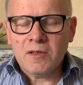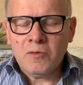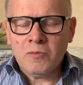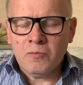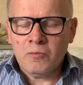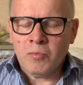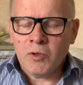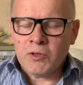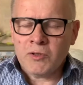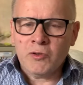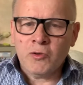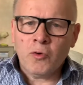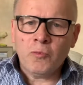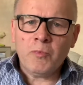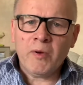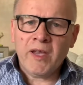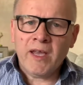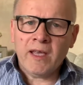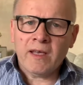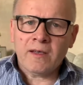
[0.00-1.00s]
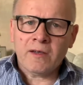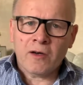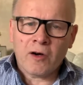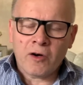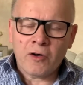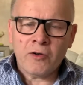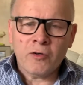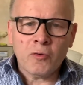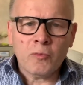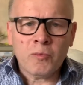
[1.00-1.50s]
But no pain or
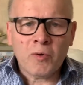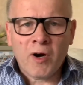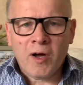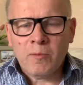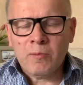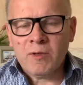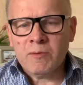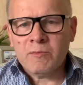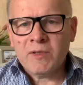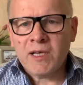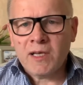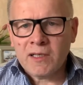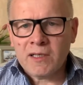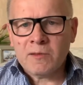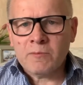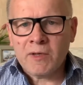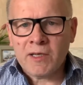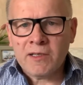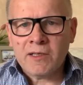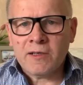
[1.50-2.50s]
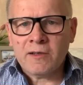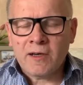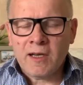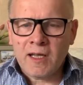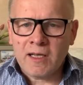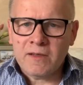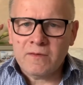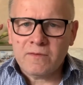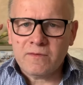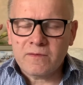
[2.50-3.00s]
no problem can come into your
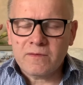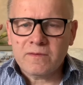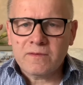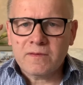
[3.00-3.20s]
life